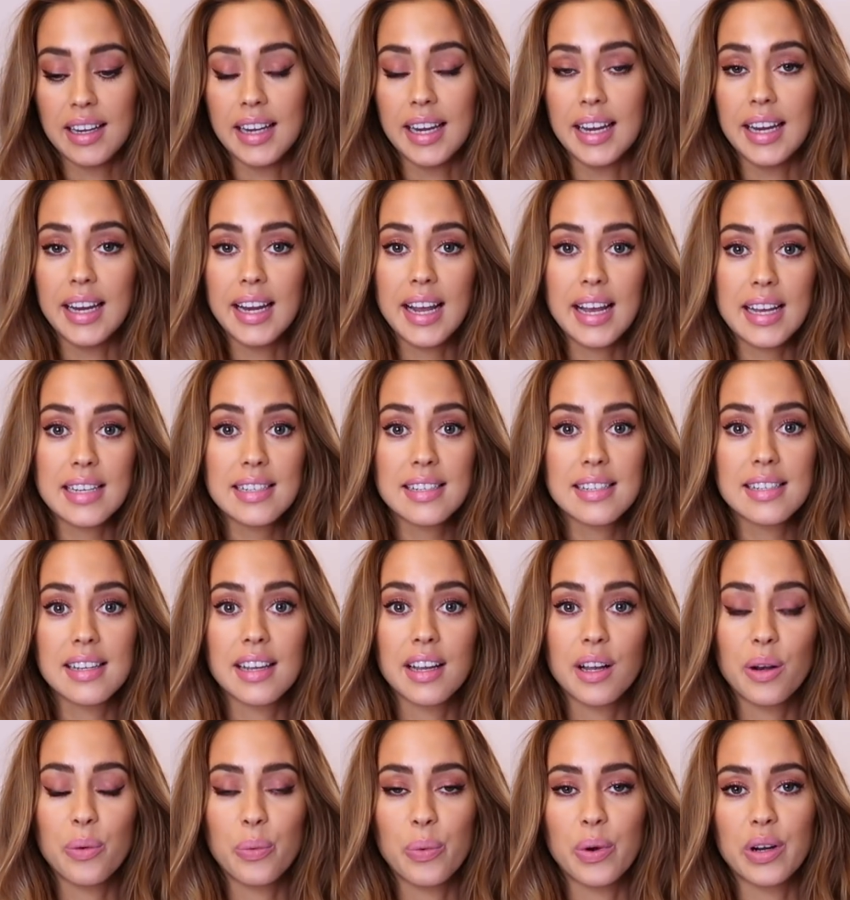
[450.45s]
Yes,
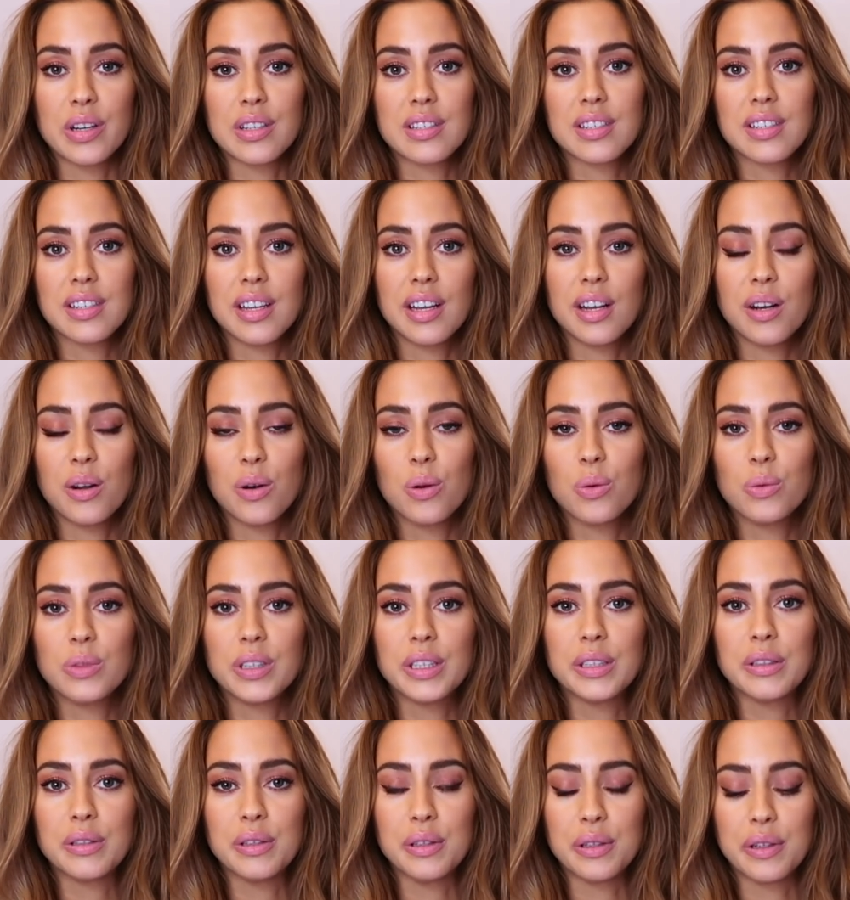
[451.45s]
it was. It
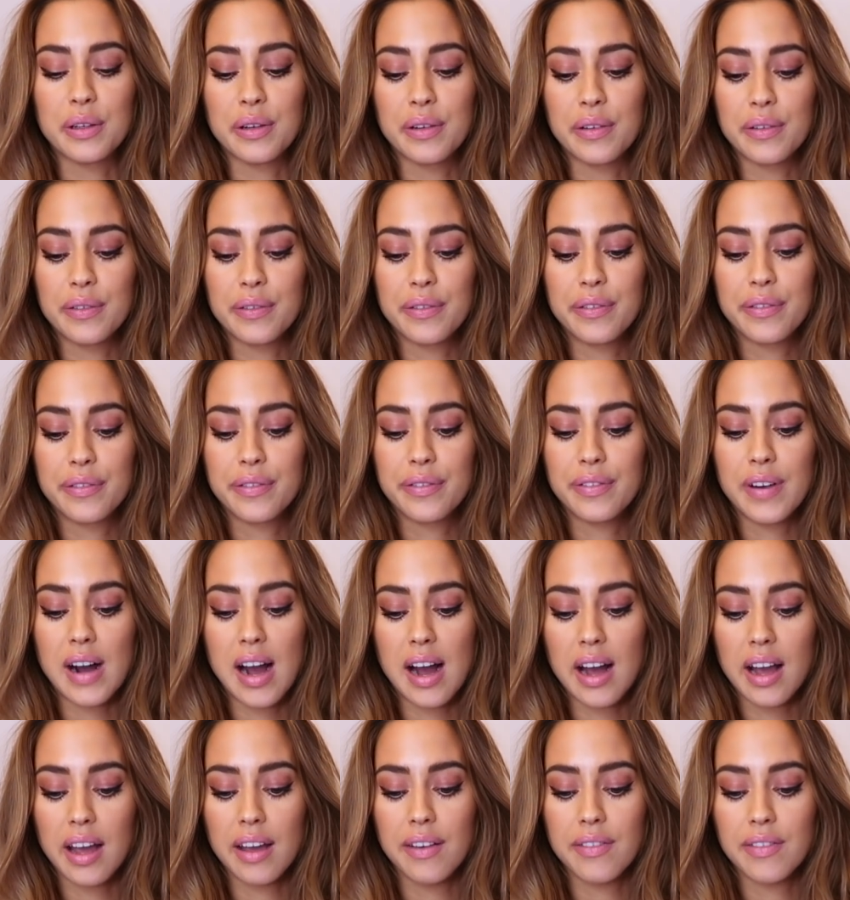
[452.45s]
only took
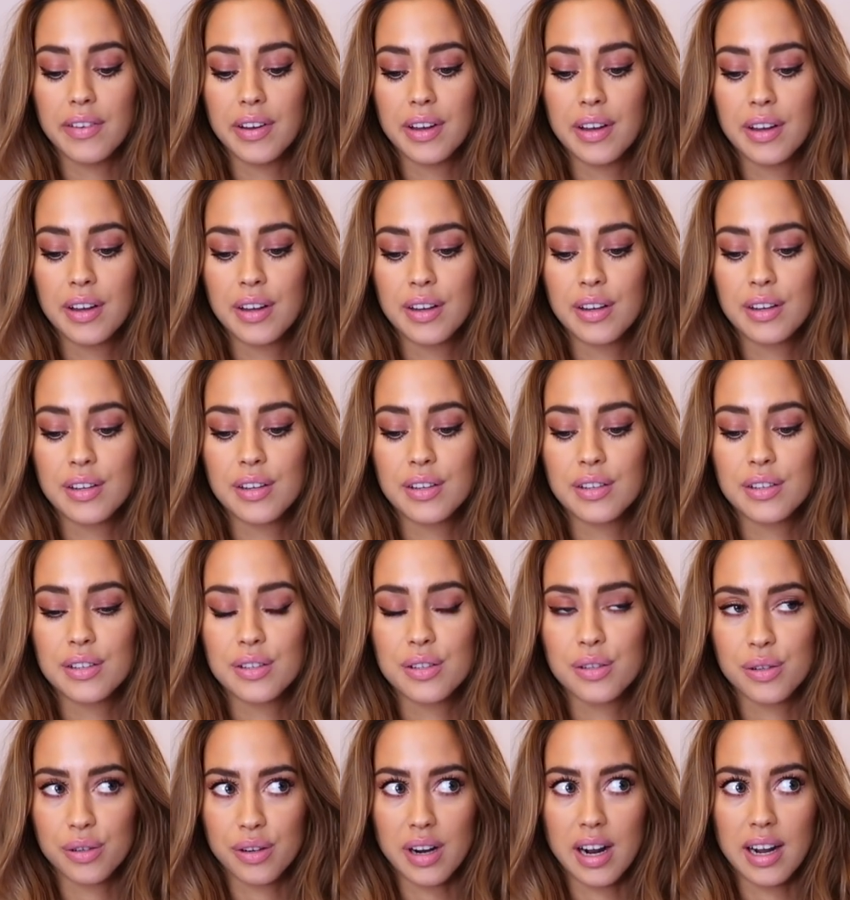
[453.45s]
5
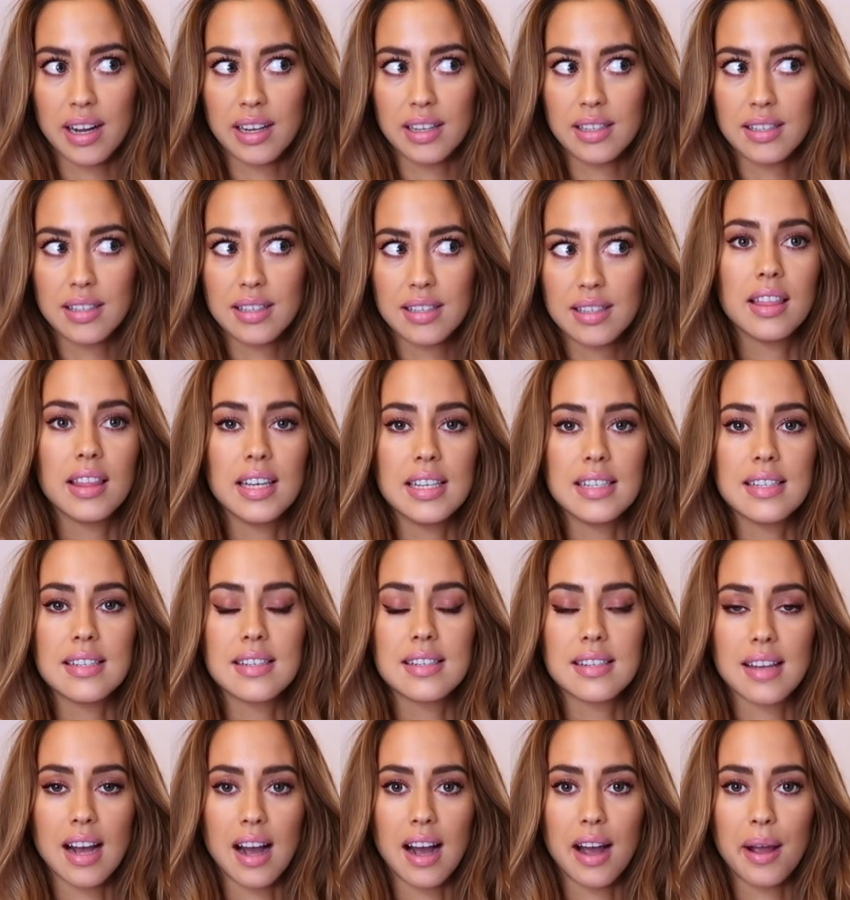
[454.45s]
tries
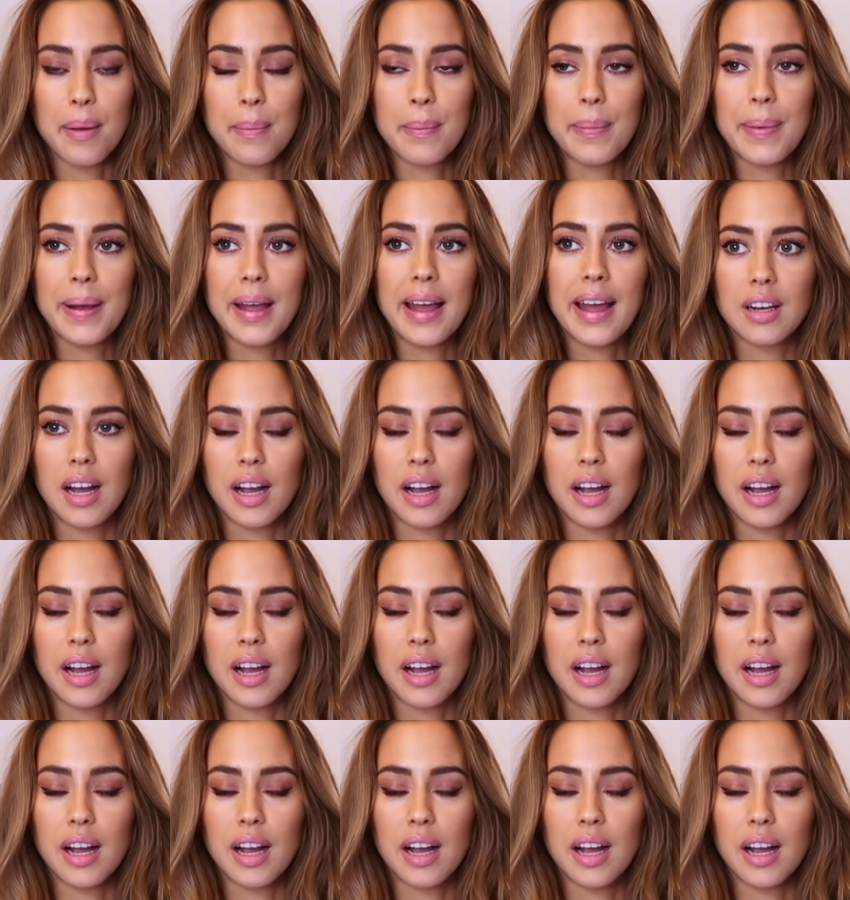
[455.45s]
this time.